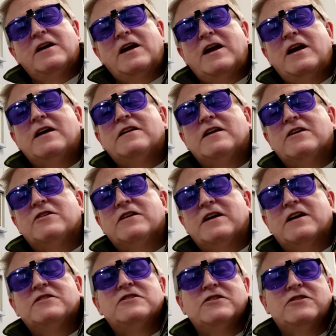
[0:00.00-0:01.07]
and I could
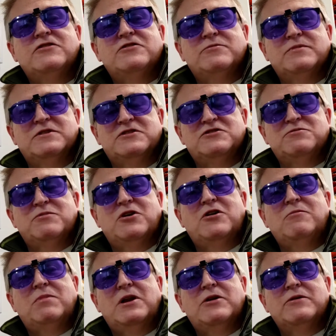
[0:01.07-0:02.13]
actually use them as small
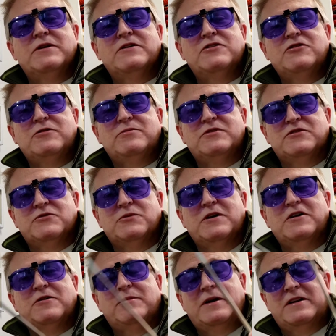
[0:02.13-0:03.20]
blowing tubes as
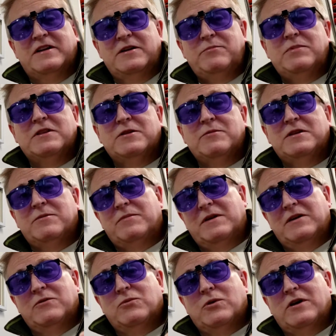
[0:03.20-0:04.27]
well by dipping them in the
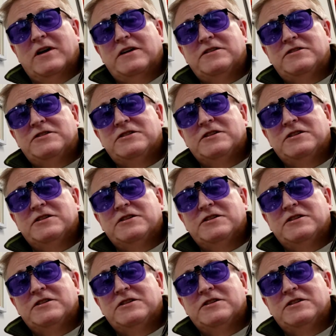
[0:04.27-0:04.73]
bead wash